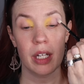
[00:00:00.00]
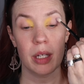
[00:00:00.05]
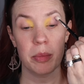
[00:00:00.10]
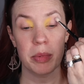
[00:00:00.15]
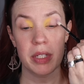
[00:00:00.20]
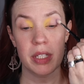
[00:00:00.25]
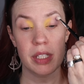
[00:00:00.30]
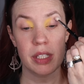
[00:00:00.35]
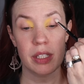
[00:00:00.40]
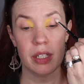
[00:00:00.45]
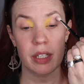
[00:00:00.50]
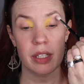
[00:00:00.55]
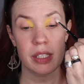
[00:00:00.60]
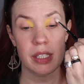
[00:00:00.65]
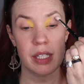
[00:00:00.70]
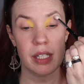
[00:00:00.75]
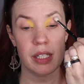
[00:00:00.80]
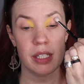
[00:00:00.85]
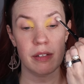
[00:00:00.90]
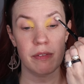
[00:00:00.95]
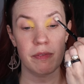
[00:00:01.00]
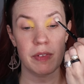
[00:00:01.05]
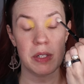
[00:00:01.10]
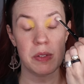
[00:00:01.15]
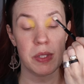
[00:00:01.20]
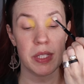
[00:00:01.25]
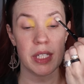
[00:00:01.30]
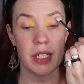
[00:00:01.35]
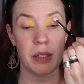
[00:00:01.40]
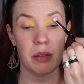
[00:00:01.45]
I'm going to start to
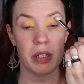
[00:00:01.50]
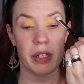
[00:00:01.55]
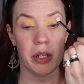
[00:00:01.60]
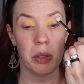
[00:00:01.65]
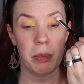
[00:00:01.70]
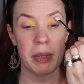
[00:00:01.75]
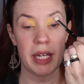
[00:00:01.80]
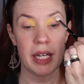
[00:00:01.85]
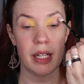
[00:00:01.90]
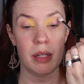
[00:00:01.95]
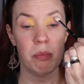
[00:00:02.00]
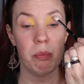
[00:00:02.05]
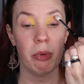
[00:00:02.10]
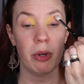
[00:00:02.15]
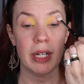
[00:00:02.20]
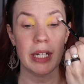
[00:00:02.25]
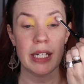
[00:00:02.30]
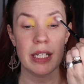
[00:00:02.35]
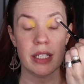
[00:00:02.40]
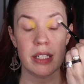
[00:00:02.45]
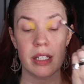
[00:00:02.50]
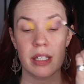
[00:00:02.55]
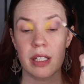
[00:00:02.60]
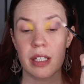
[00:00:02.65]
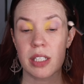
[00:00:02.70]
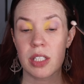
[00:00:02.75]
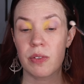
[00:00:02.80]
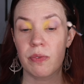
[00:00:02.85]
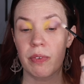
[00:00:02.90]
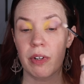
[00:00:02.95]
diffuse it a little bit and bring it
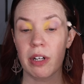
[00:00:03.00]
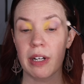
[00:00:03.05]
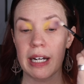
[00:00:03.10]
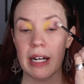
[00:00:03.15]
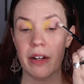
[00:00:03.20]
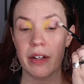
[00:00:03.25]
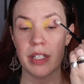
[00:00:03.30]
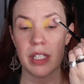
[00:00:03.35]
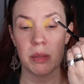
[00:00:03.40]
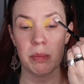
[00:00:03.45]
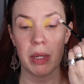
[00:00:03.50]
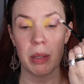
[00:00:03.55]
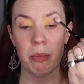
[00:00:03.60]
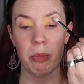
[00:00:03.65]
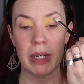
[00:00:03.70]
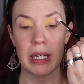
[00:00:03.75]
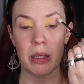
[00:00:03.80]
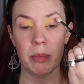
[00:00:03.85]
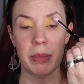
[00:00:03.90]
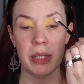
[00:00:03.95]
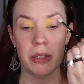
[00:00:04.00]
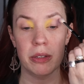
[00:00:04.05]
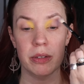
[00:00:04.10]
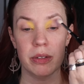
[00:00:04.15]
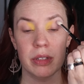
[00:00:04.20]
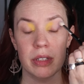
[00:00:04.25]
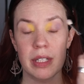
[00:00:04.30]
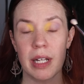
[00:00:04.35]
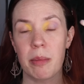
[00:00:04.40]
as far out as my brow bone,